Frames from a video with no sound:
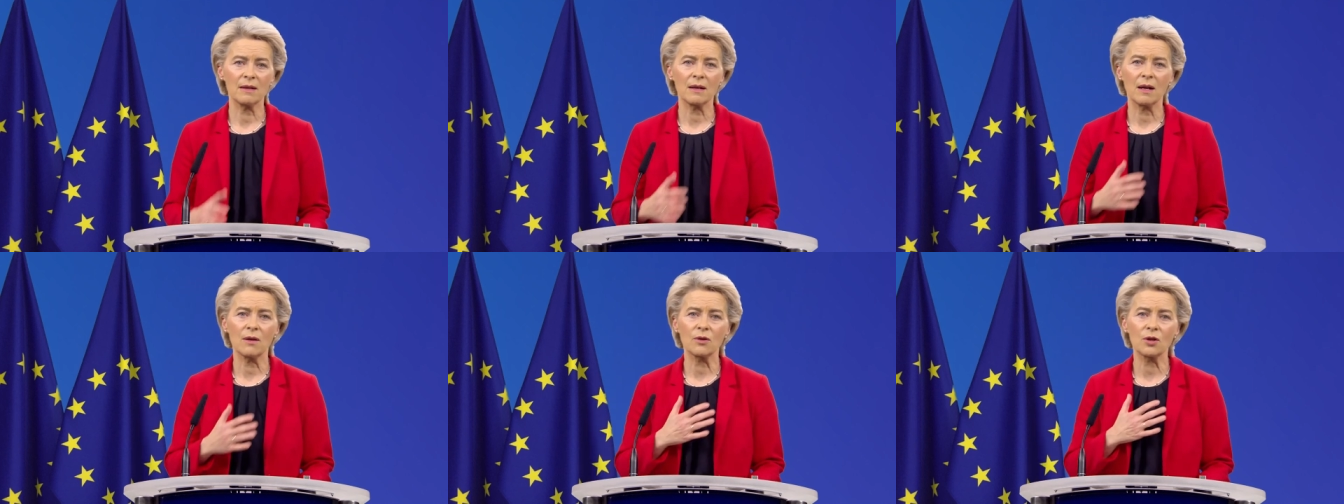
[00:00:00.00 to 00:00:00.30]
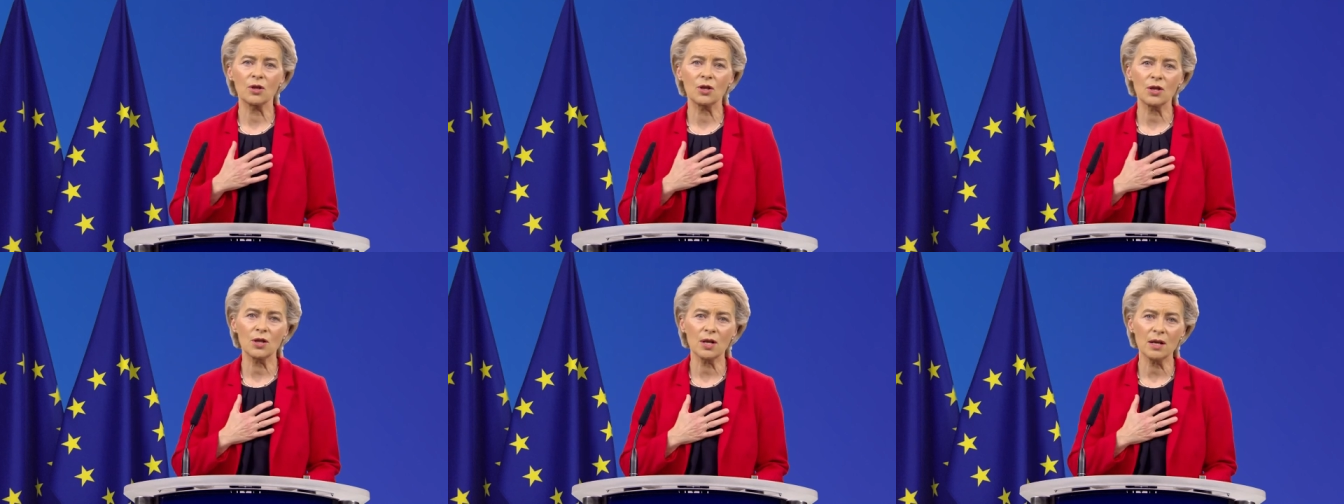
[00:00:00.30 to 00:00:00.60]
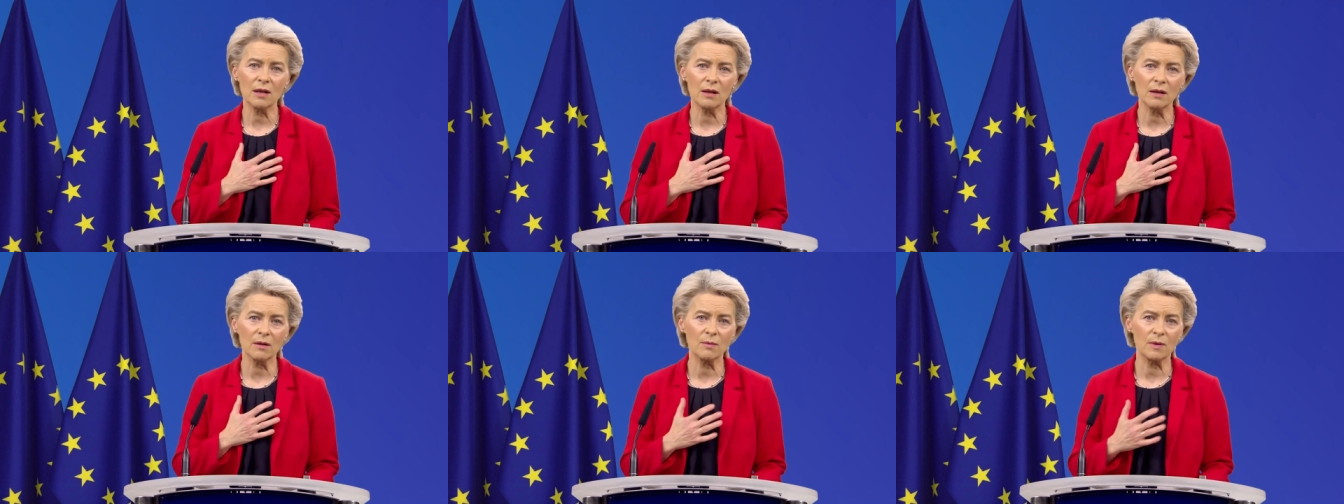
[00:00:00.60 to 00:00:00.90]
our
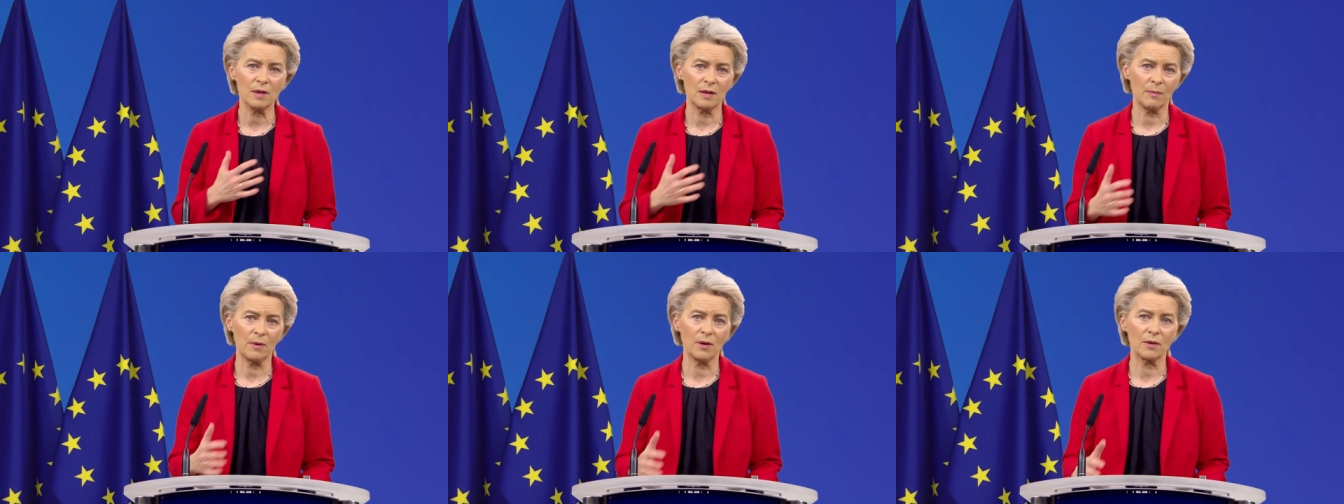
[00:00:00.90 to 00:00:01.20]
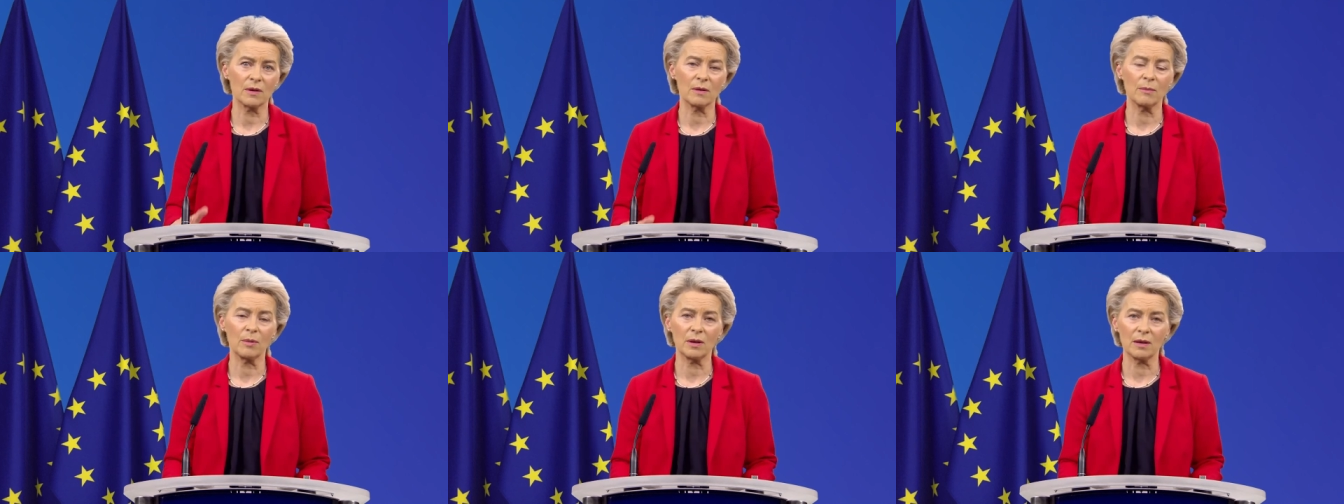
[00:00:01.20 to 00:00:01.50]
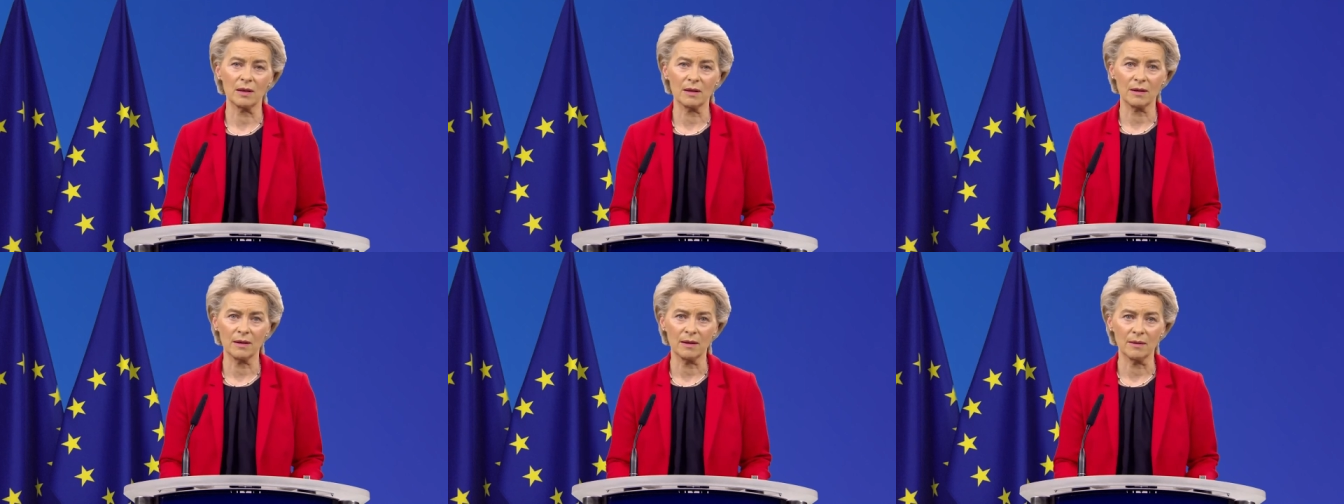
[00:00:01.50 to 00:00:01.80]
shared
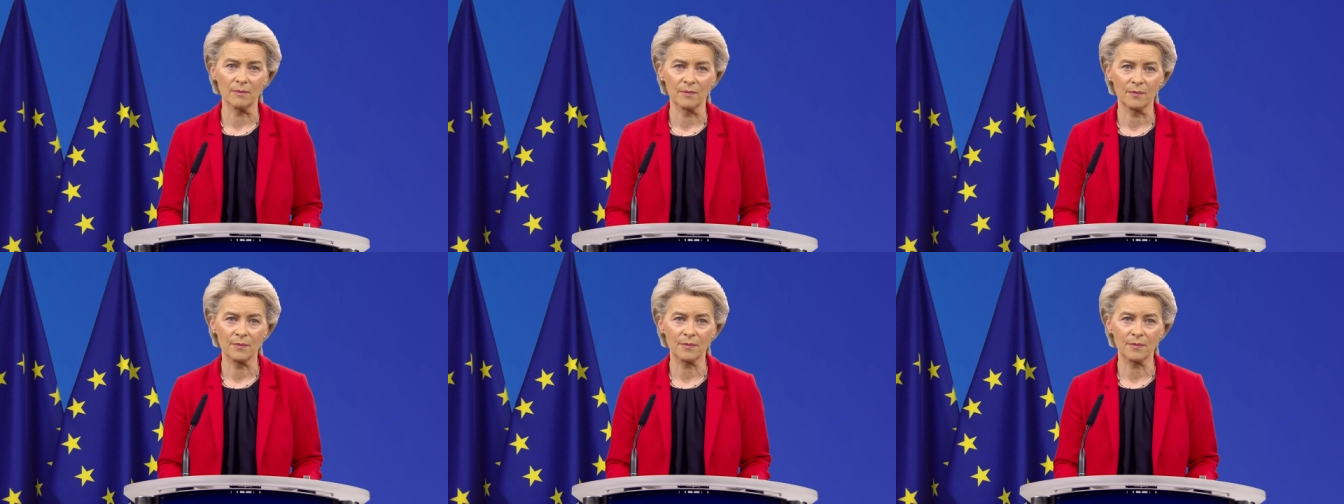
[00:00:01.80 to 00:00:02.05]
responsibility.